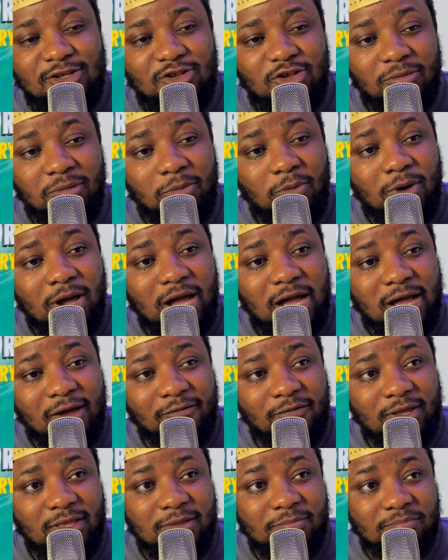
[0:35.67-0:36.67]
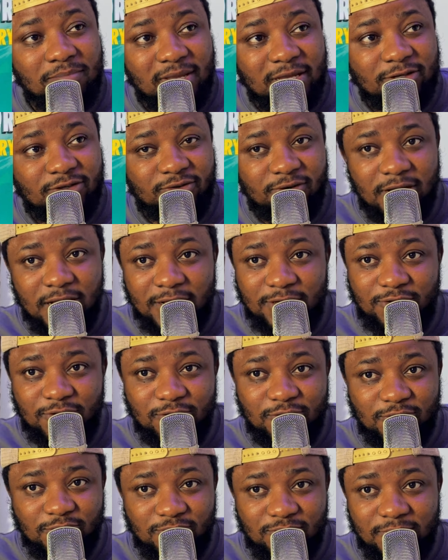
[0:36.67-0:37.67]
people are having mixed
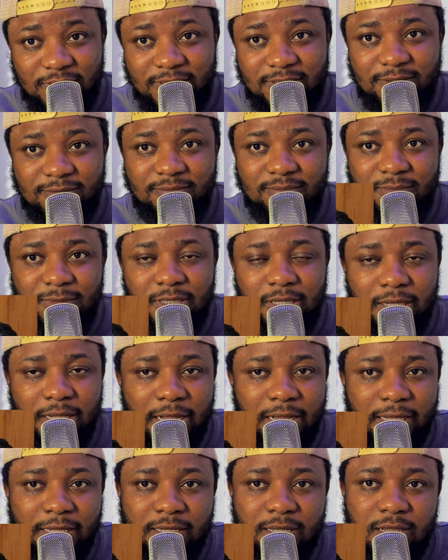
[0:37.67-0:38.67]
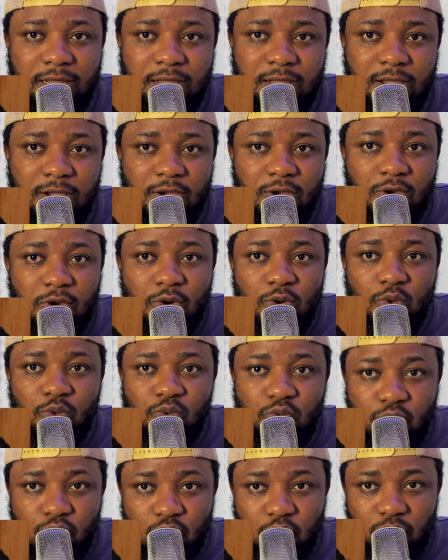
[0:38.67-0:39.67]
reaction to it, like
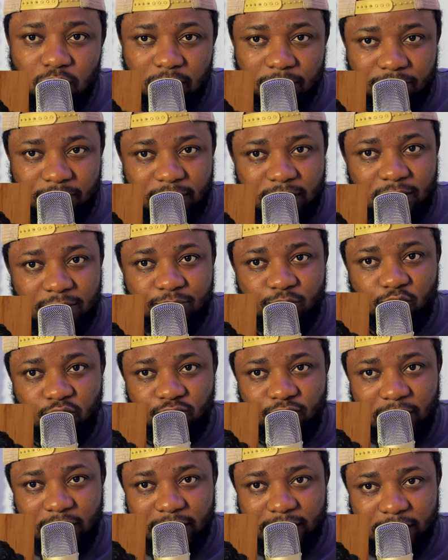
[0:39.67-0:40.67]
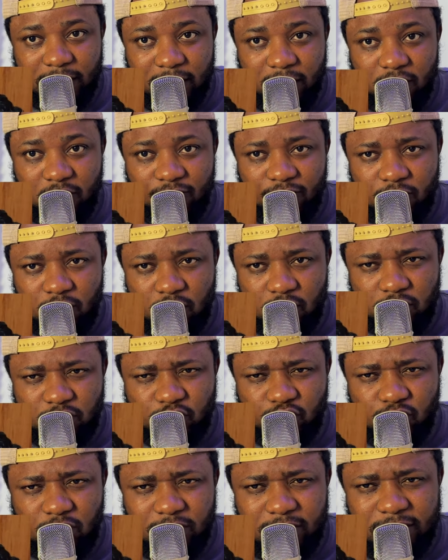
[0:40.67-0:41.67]
who will be the provider? Of
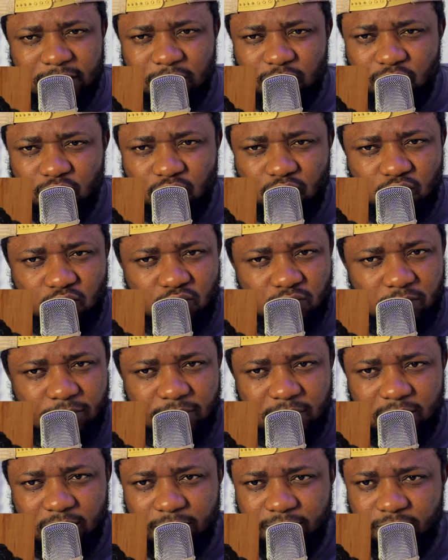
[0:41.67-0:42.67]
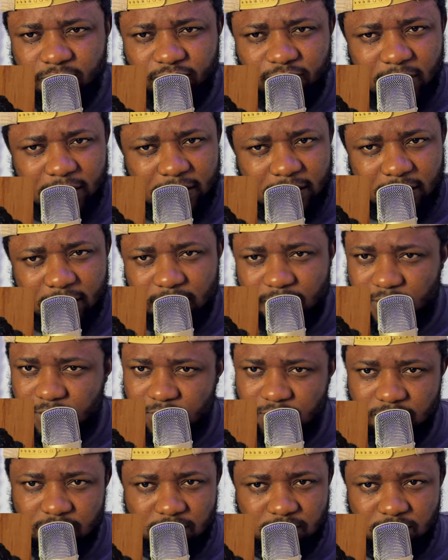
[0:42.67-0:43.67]
course, you already know who will be the provider.
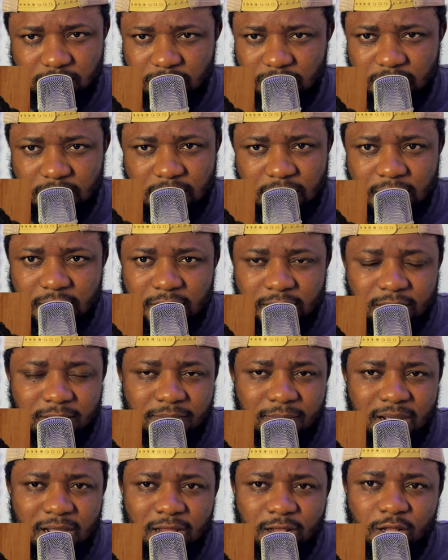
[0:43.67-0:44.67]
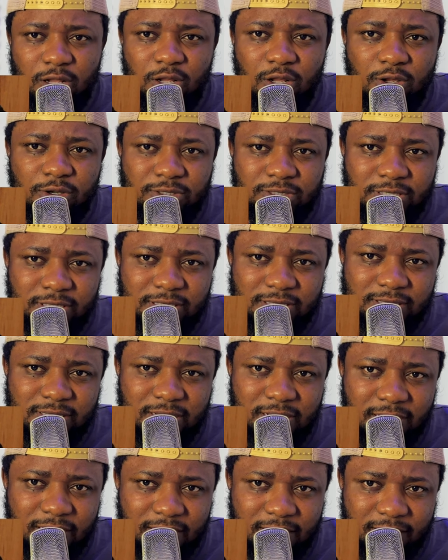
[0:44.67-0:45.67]
The man lost his
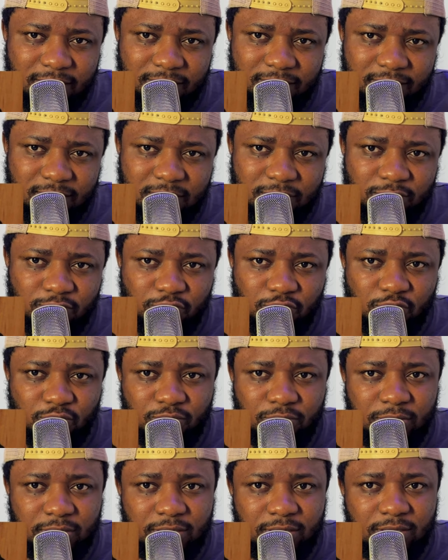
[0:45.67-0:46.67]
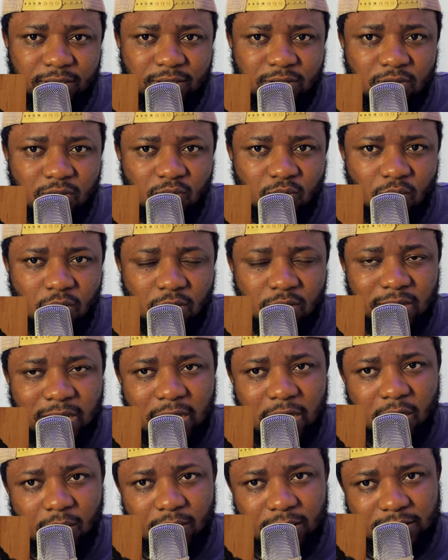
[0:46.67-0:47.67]
arm during work
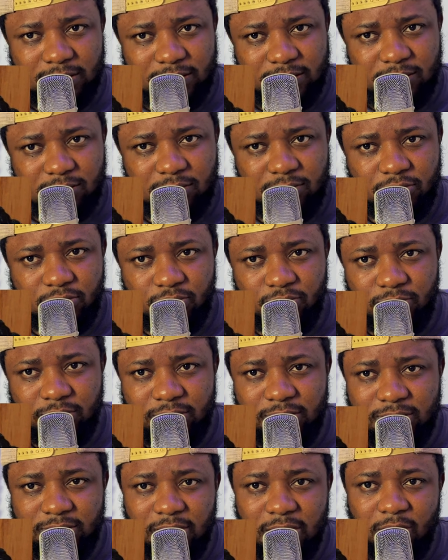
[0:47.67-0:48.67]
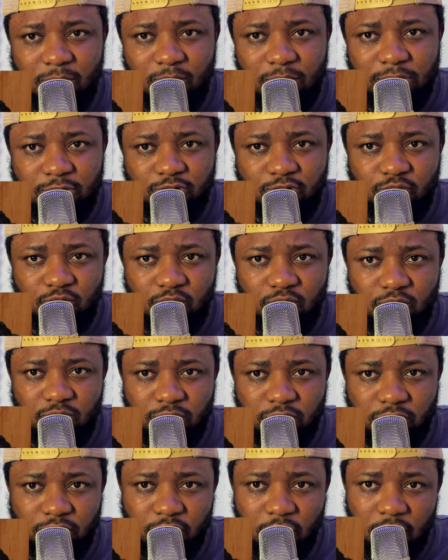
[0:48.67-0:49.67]
hours, so this guy went
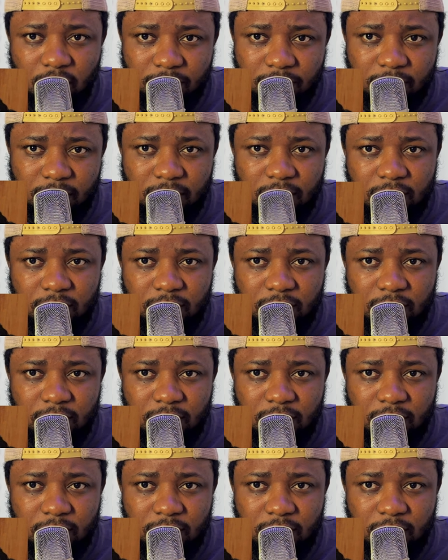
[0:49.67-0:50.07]
to job